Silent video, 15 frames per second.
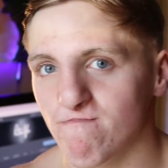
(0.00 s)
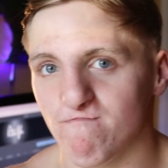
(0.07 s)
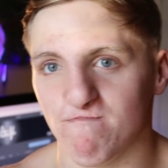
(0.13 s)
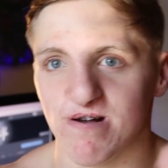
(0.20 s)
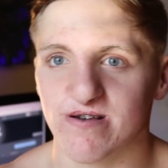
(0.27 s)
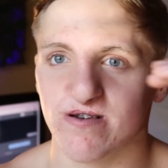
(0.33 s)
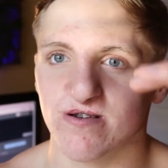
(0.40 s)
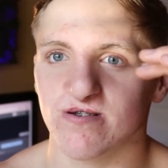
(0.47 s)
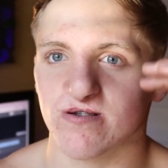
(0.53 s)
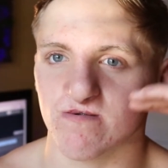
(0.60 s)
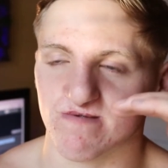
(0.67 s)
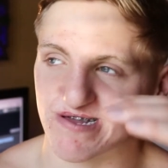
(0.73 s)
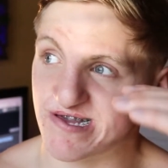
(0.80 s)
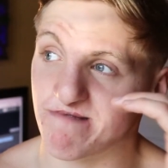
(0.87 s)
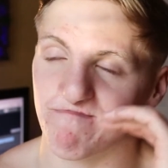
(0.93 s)
Make
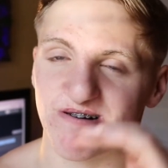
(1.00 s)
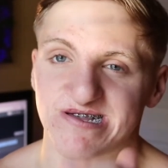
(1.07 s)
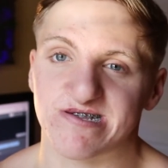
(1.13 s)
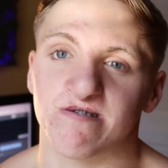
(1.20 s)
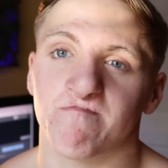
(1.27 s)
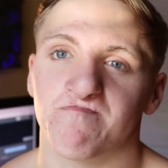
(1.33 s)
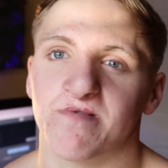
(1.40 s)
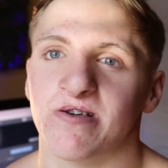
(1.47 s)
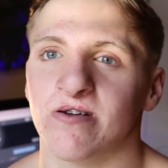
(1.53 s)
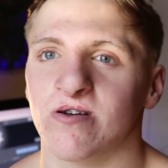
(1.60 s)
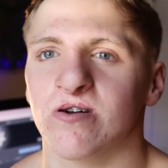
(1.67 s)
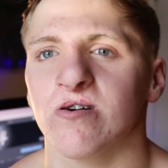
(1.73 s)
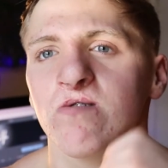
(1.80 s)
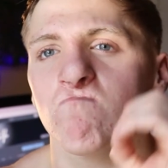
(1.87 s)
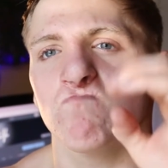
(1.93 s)
it, step-by-step
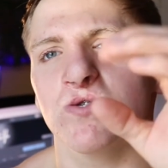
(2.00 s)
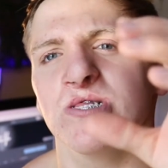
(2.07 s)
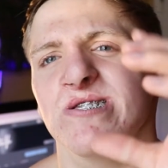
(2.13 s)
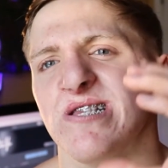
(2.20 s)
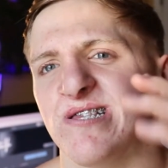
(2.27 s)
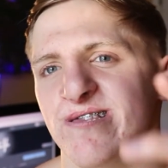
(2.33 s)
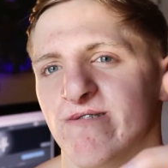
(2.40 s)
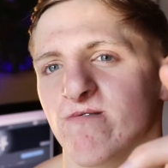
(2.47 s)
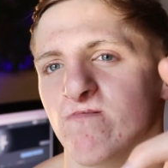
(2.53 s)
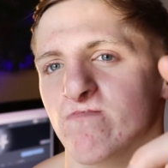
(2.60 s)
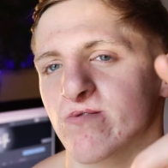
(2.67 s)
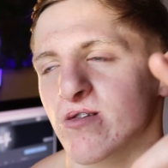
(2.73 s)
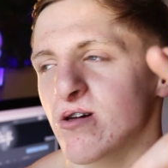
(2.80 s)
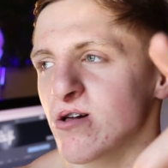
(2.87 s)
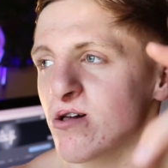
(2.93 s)
thing, really
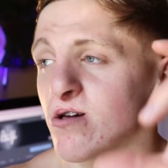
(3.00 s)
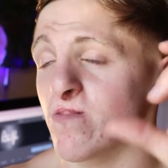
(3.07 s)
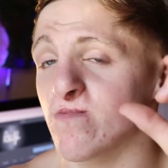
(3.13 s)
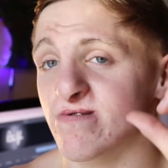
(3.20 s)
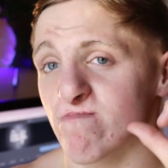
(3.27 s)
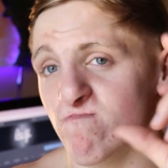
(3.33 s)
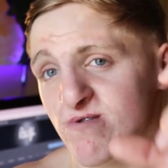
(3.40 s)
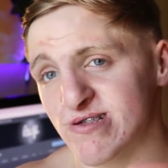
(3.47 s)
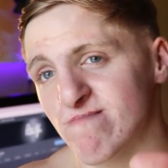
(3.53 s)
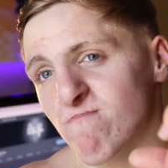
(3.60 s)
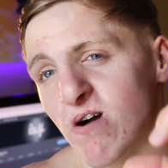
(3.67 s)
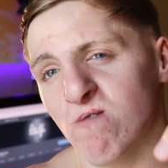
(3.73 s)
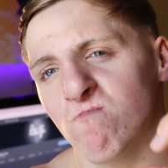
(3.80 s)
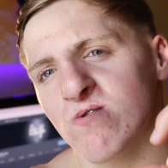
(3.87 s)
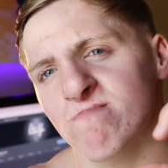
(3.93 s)
detailed. And there's a reason
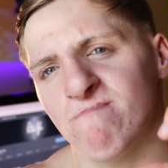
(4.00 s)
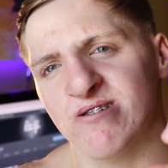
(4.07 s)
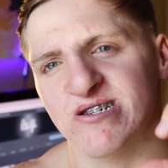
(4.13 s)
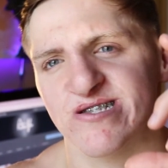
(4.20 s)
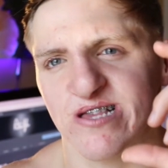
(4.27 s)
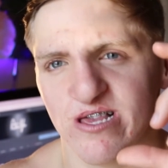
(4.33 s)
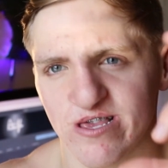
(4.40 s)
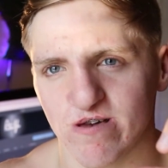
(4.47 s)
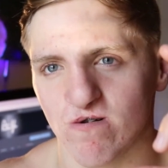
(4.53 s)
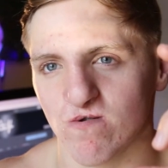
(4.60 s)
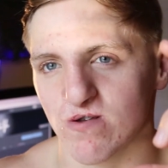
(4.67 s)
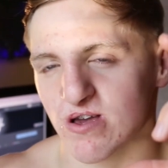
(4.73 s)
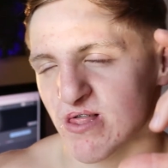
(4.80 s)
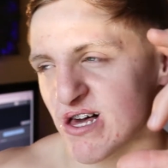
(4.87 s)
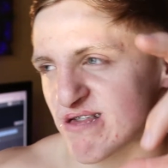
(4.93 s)
why you want to make it
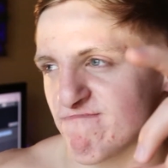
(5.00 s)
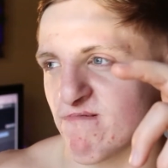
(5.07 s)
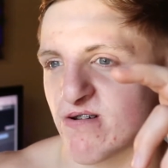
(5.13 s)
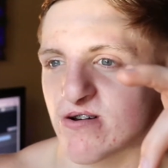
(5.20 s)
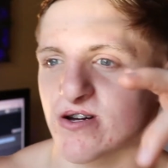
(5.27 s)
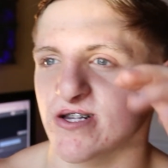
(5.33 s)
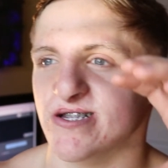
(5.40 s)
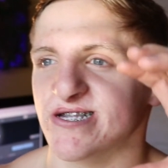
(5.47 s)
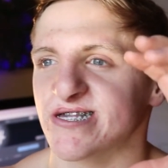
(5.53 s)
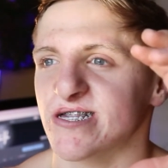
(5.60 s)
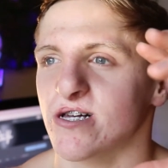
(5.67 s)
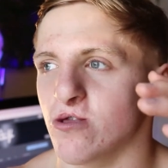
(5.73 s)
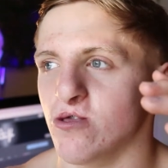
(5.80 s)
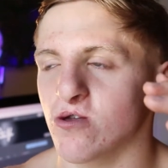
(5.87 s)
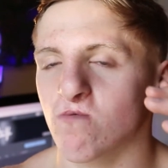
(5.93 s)
detailed, and that's because
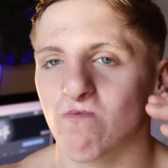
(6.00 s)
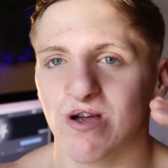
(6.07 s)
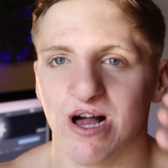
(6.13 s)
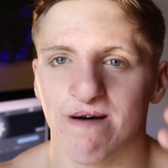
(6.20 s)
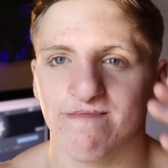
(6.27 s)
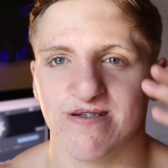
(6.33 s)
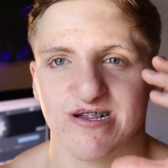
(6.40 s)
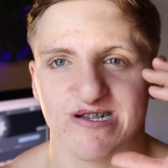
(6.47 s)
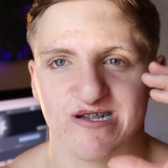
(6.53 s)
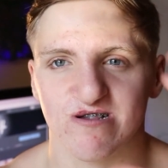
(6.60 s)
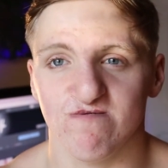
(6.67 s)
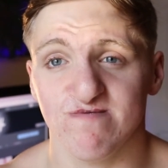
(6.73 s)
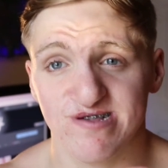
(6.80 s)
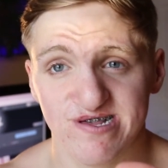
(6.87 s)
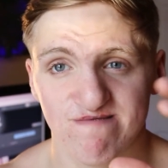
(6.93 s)
you don't want to have any
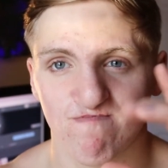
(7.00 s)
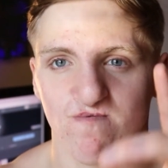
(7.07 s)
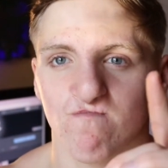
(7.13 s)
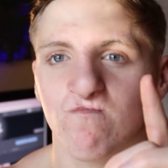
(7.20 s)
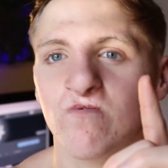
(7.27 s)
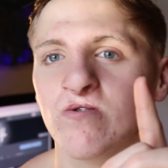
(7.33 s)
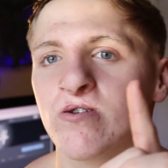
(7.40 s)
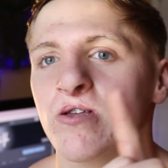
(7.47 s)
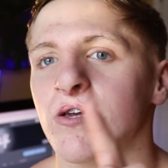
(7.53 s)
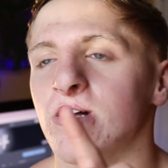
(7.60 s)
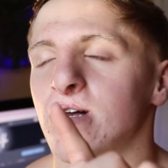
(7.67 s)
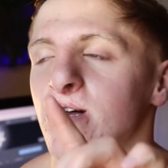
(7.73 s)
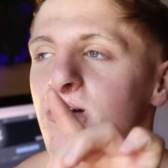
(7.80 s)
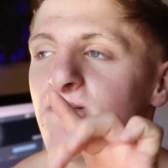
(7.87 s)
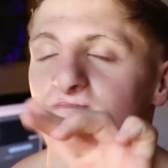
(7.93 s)
excuses, for one.
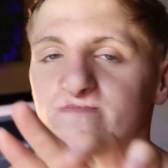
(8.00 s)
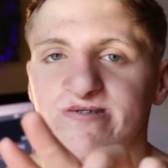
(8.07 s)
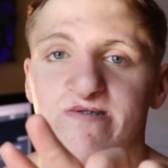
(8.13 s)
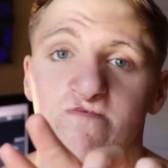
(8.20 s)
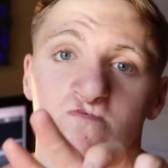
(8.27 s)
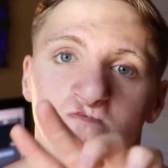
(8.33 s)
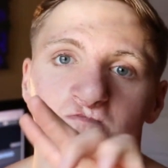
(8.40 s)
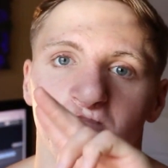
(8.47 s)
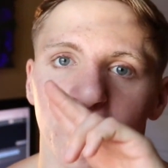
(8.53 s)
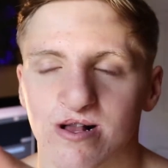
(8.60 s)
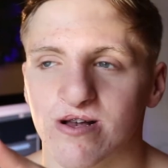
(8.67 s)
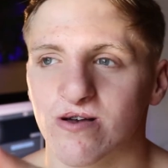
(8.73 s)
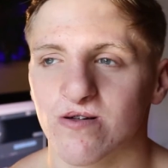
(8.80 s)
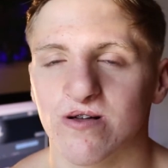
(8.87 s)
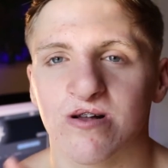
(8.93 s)
And for 2,
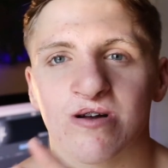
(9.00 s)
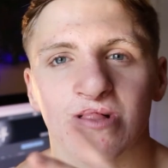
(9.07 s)
it